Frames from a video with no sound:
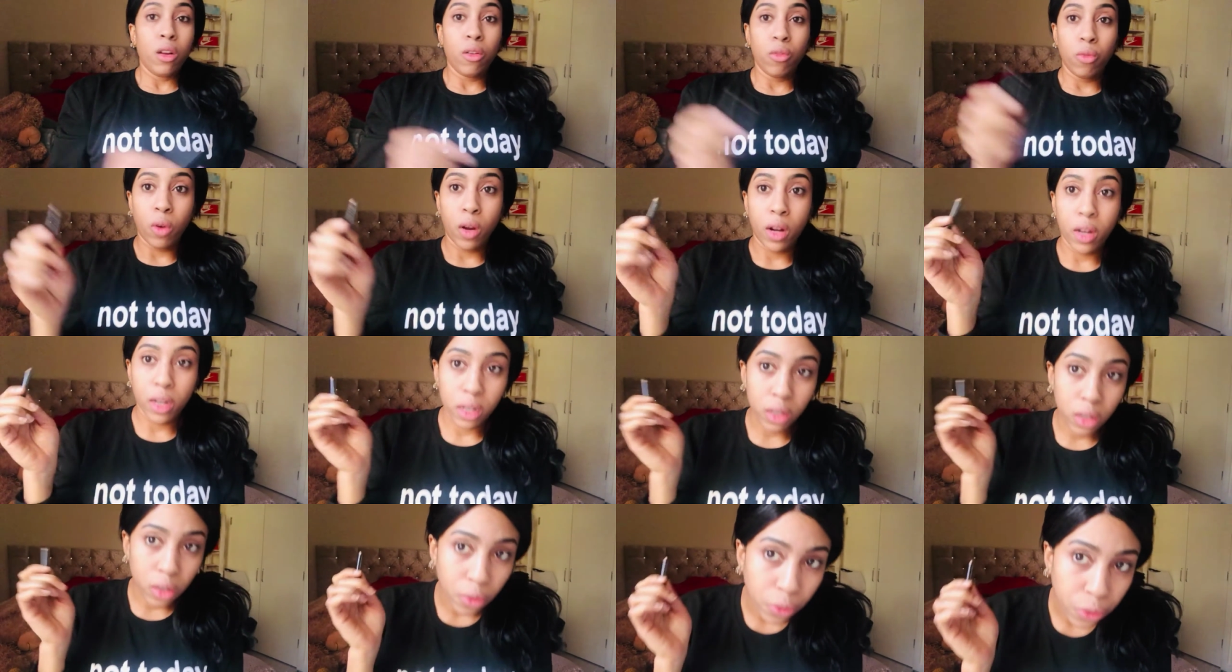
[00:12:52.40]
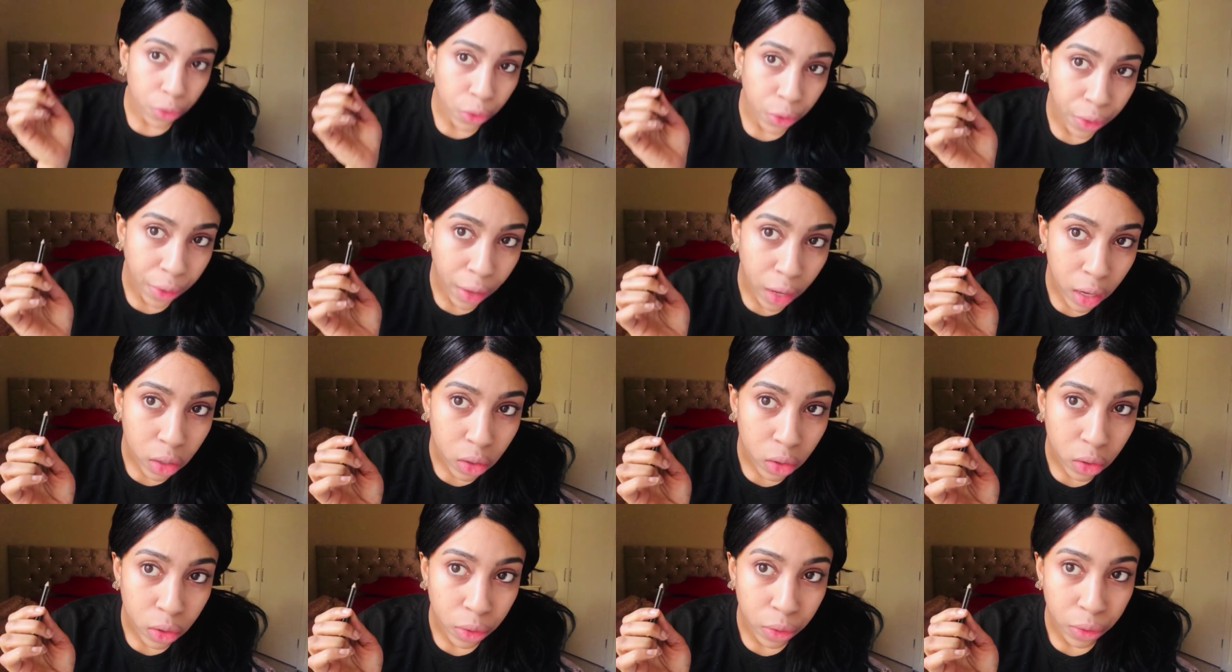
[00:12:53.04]
right so
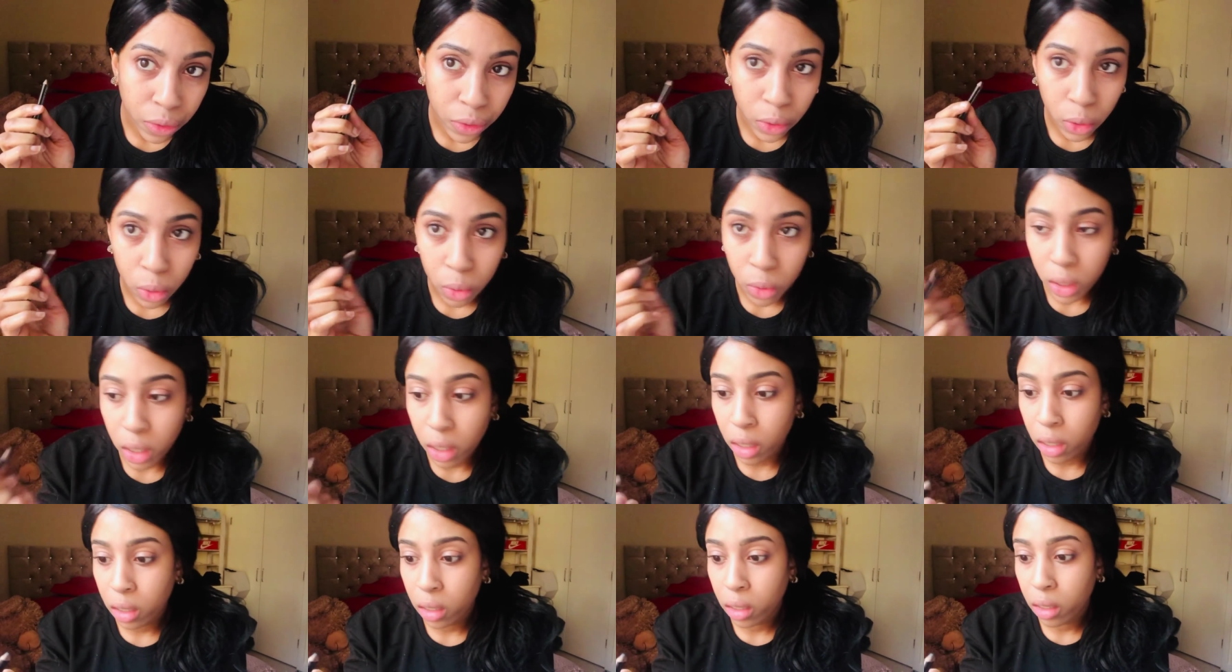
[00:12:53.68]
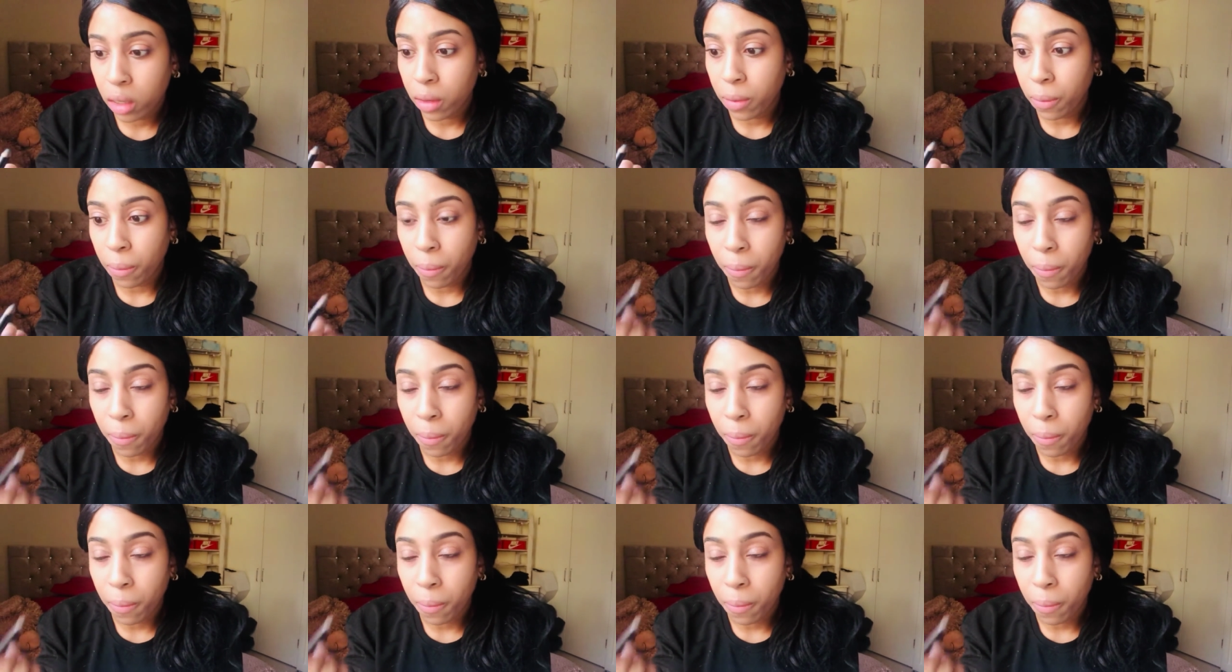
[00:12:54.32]
that's filled in